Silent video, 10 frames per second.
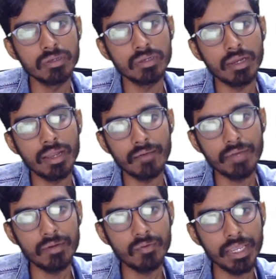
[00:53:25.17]

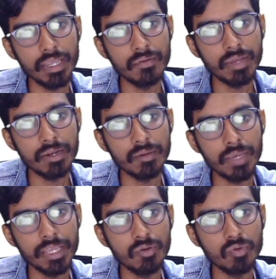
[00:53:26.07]
11y divided
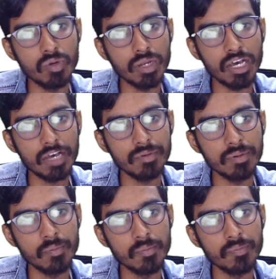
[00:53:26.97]
by root of
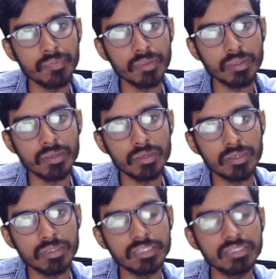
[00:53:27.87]

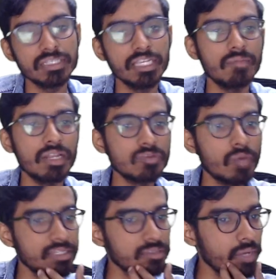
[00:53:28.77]
16 plus y
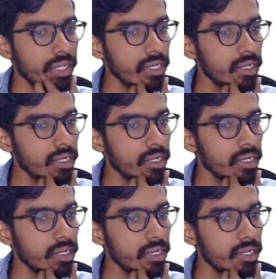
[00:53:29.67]
square.